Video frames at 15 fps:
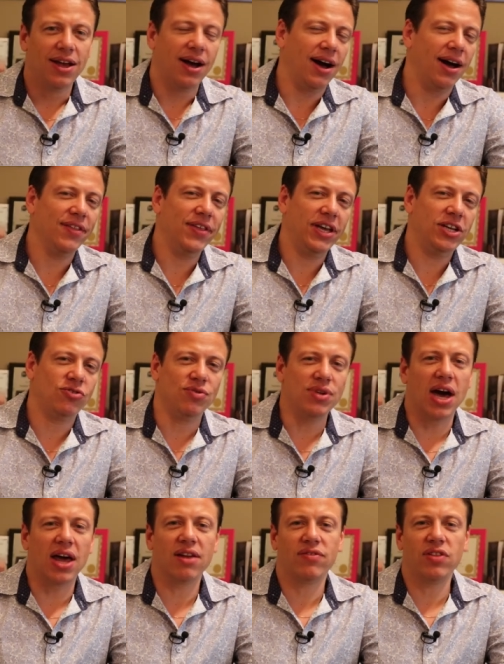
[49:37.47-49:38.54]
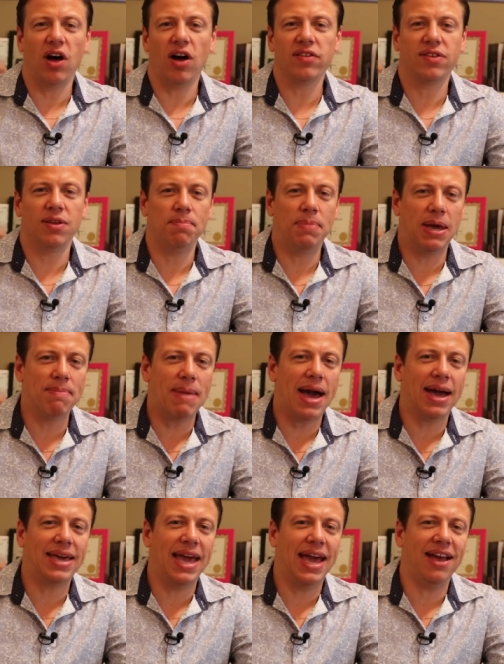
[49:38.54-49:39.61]
Uh, they should not have lost the Big
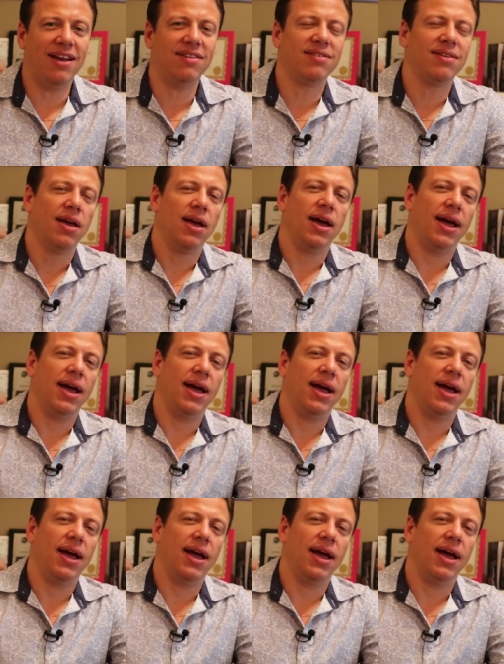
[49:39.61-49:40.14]
Mac case